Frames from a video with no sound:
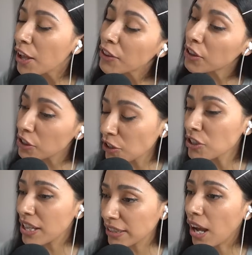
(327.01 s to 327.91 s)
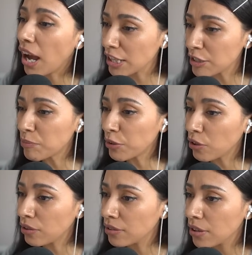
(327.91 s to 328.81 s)
The nurse at the
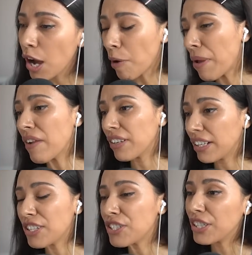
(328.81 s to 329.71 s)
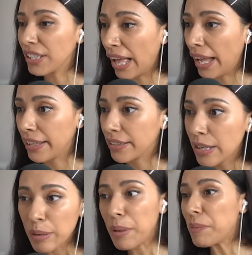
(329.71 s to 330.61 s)
hospital, apparently she lied.
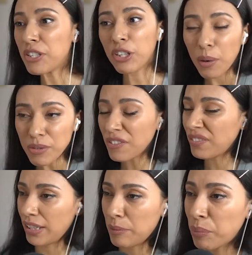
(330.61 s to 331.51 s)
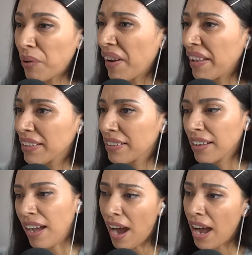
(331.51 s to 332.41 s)
Maybe she thought it was a funny prank.
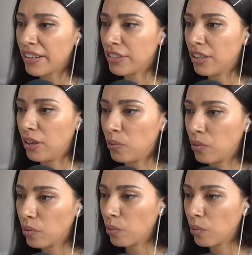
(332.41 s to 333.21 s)
I don't know.